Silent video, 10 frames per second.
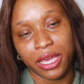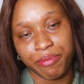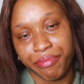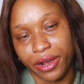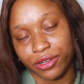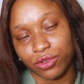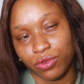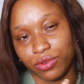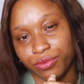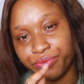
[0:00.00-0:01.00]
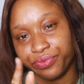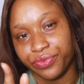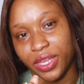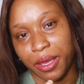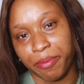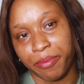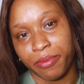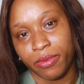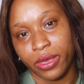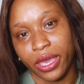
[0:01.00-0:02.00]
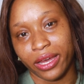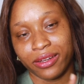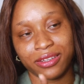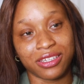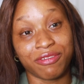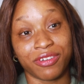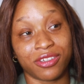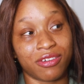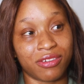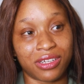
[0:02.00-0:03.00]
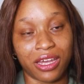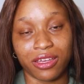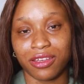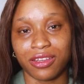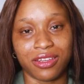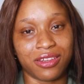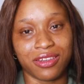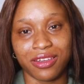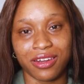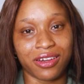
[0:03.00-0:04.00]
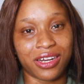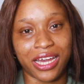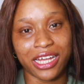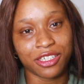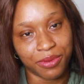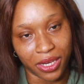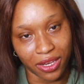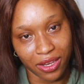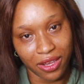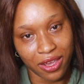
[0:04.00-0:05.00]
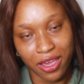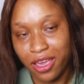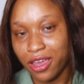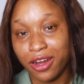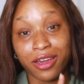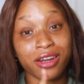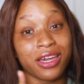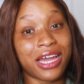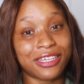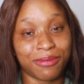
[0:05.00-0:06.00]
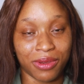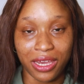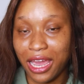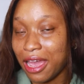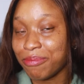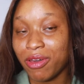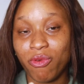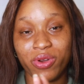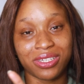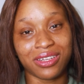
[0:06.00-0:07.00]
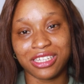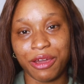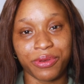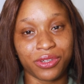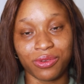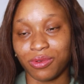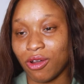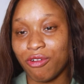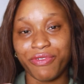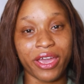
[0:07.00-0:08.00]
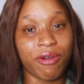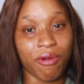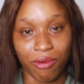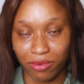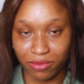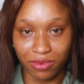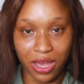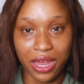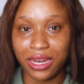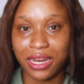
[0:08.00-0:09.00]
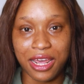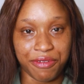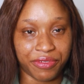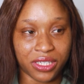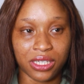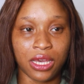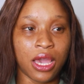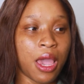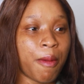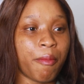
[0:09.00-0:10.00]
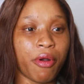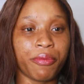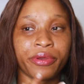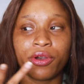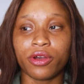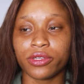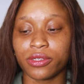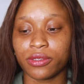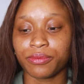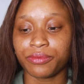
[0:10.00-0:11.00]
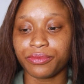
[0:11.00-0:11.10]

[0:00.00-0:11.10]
pranks on them, and then Sniff and Scray was like, "You're not gonna catch me. You're not gonna catch me. I'm not wasting time with you. Off I go." And they left. But because